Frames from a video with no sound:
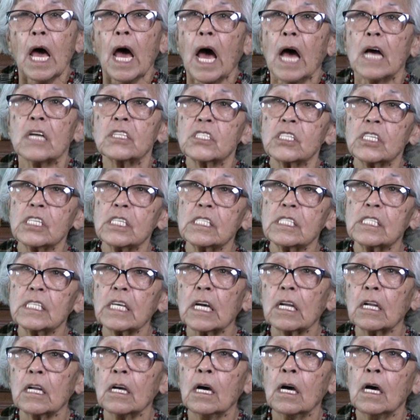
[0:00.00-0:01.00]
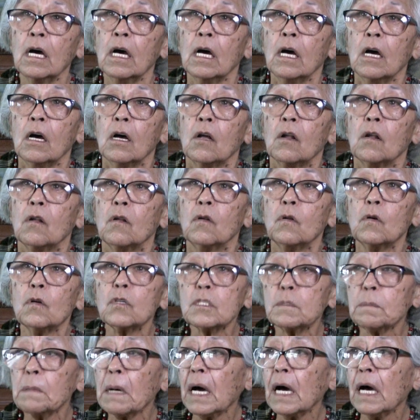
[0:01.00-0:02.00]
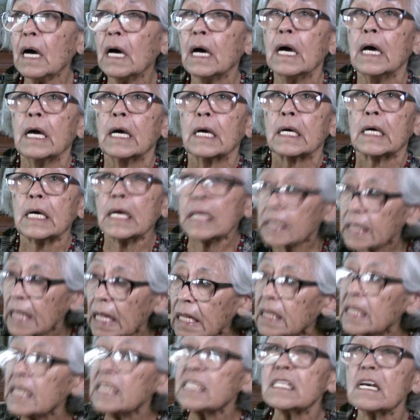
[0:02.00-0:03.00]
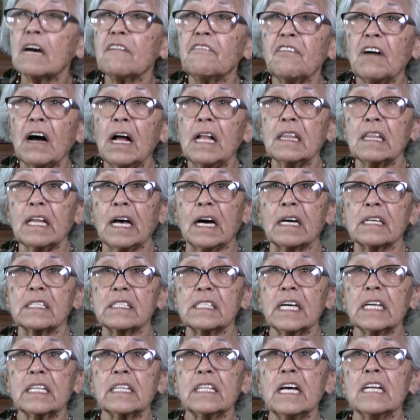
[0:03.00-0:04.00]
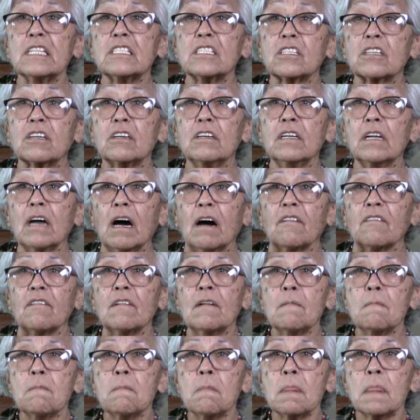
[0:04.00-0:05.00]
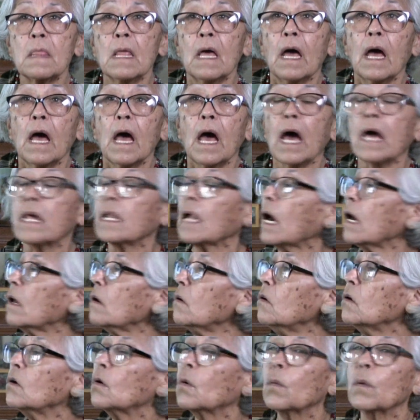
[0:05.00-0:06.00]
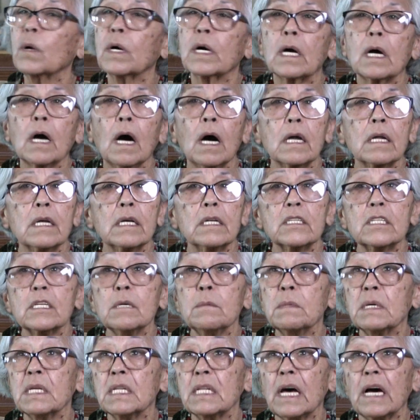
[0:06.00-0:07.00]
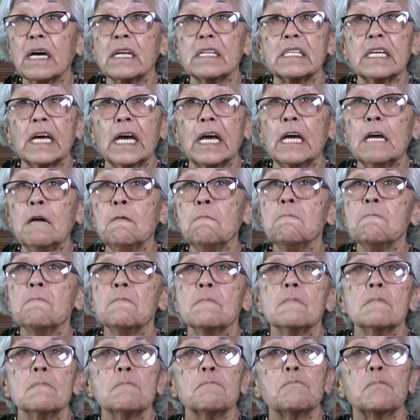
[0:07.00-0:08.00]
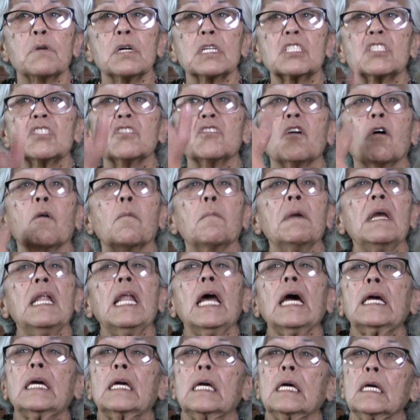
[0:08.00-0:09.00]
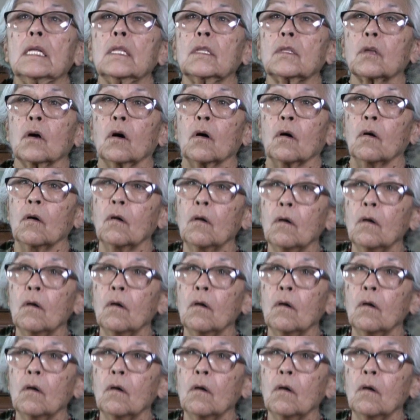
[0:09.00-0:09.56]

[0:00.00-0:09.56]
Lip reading: and she said, "Luzma, quítate esa falda, take that skirt off." And I don't know what got into me that day. Pues no me la quito.